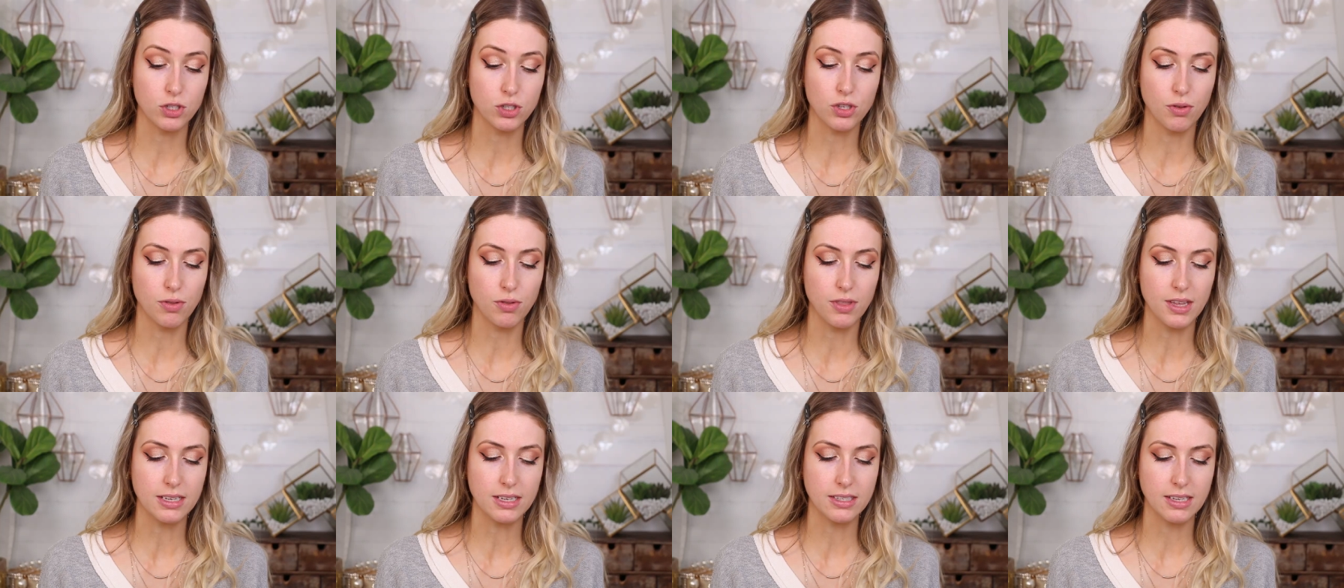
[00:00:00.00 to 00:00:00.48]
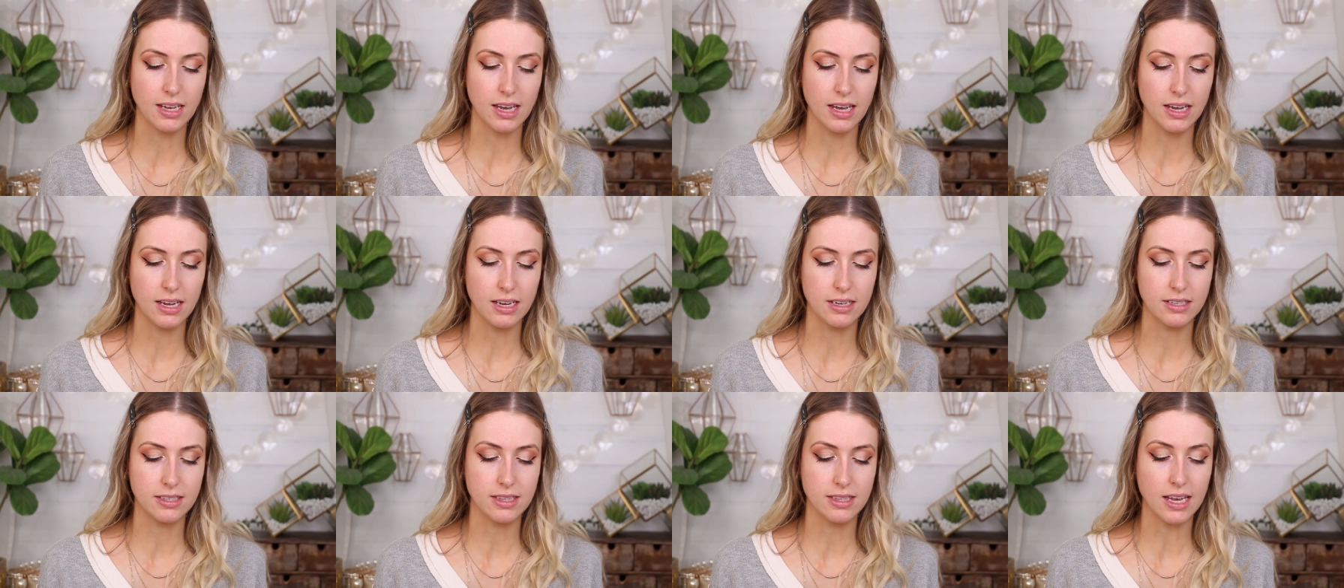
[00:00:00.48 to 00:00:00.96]
So this
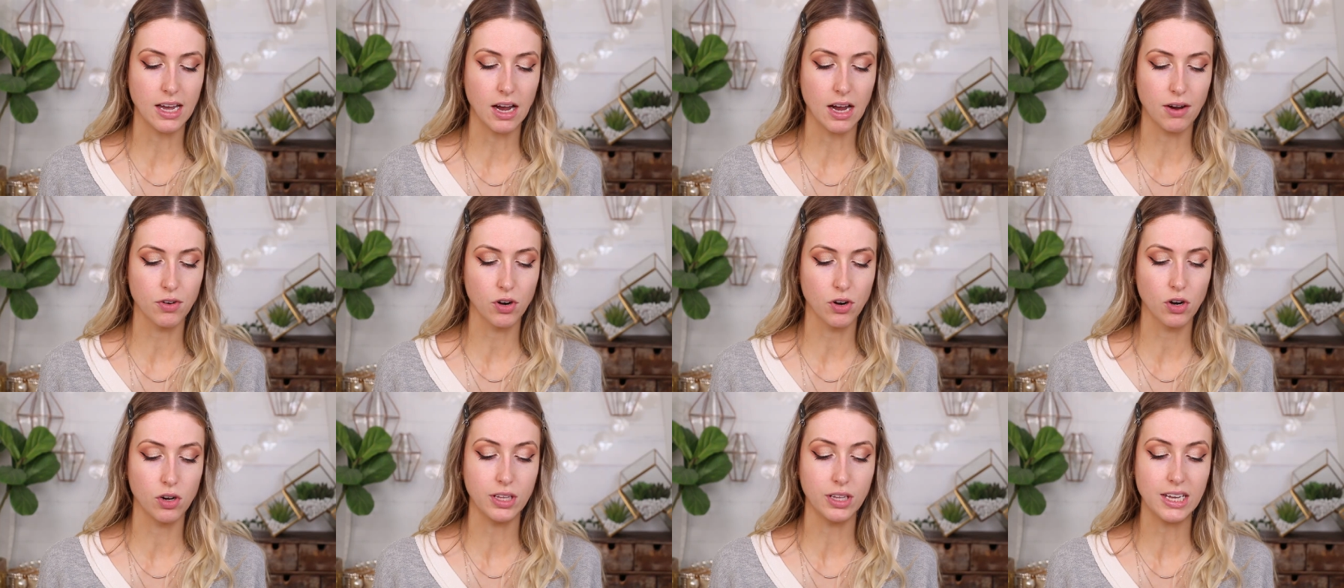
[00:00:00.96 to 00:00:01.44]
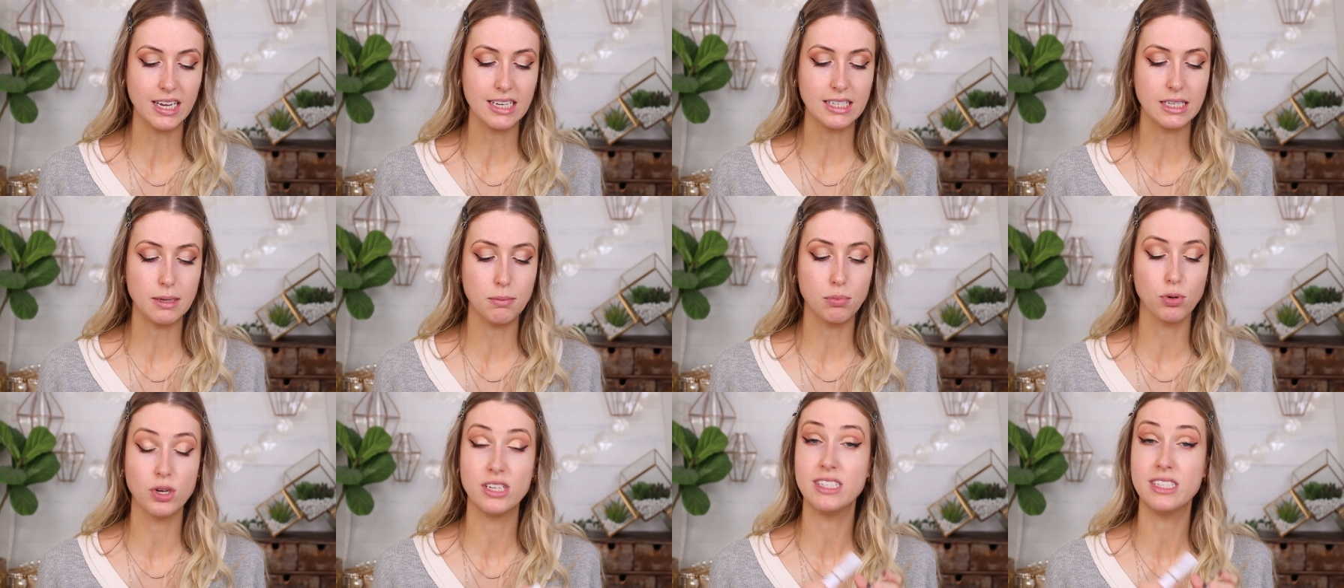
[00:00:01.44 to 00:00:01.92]
is the CoverGirl
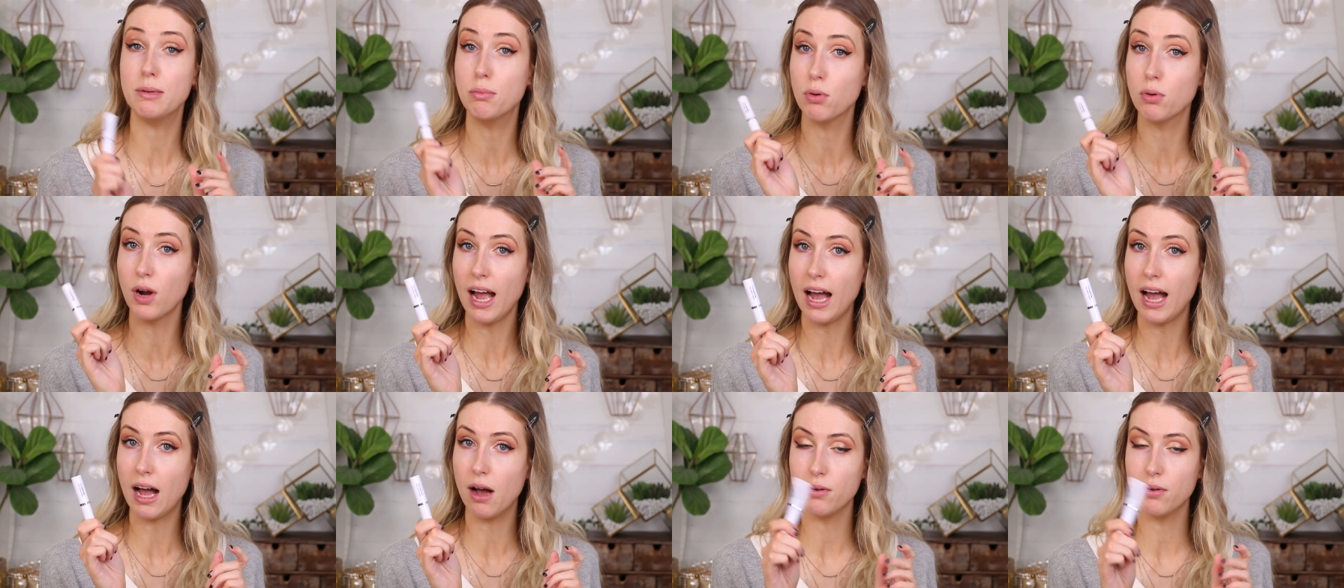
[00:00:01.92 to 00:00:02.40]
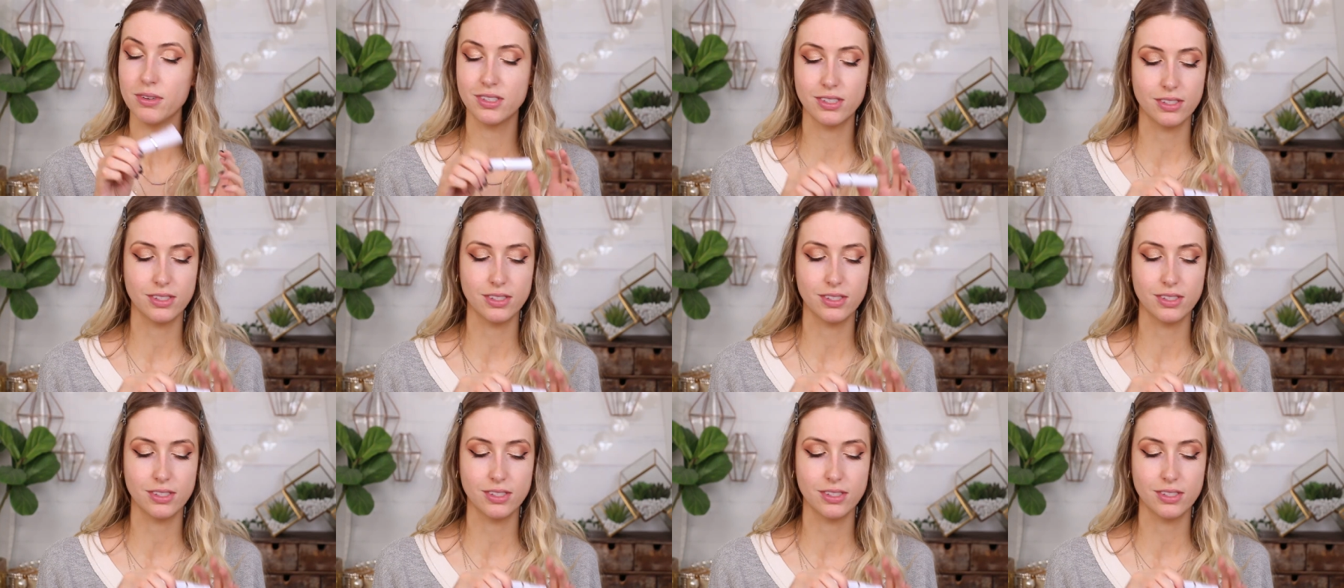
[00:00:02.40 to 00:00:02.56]
Easy Breezy Brow.